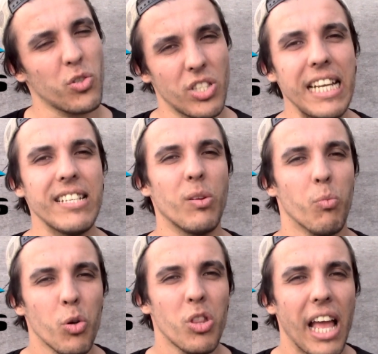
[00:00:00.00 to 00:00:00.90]

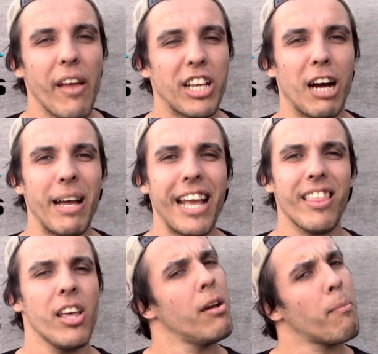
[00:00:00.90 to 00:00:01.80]
season, would they have come
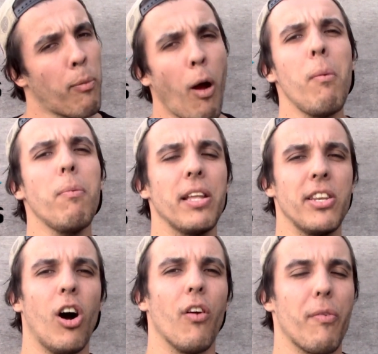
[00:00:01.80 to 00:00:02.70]
8th? Probably
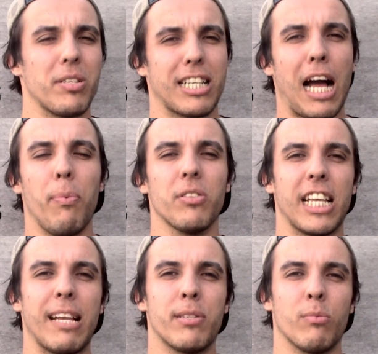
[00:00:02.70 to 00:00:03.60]
not. There was a couple
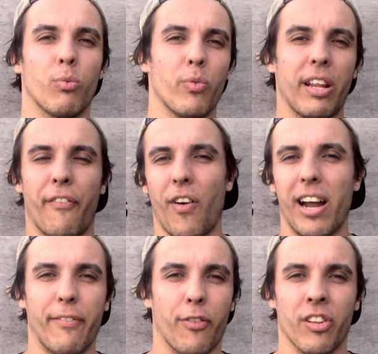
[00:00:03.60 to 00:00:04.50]
teams that were really
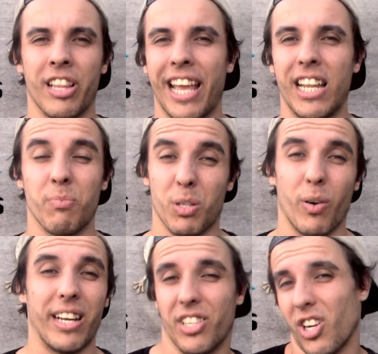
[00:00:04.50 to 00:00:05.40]
fighting for it in the end
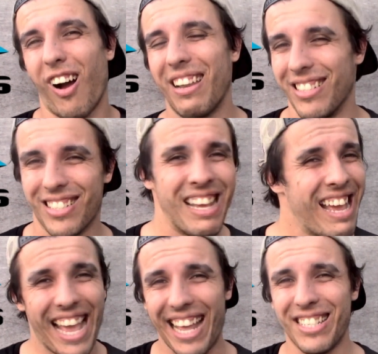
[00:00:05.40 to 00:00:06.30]
between the Titans
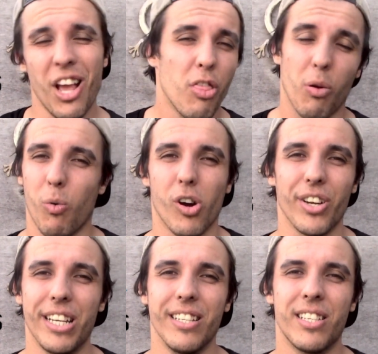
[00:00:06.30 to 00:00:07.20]
and the
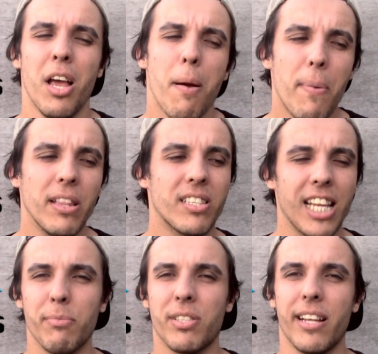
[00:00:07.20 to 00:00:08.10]
Warriors. But in the
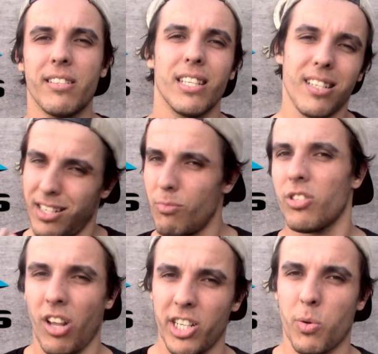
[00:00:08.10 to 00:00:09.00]
same sense, there still
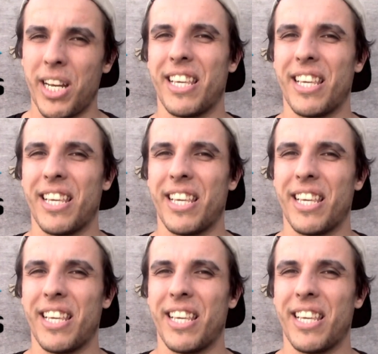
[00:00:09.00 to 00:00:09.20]
was only 20